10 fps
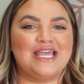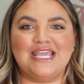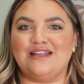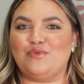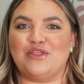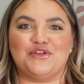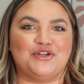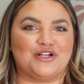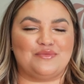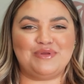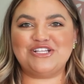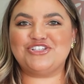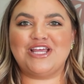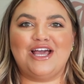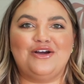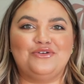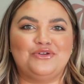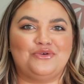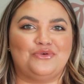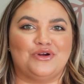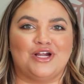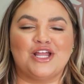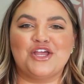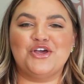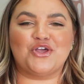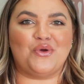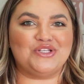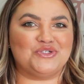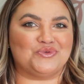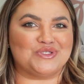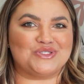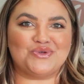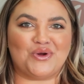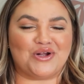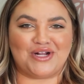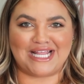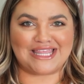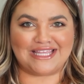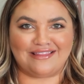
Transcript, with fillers: and whether you're in a beach town or going to a resort or anything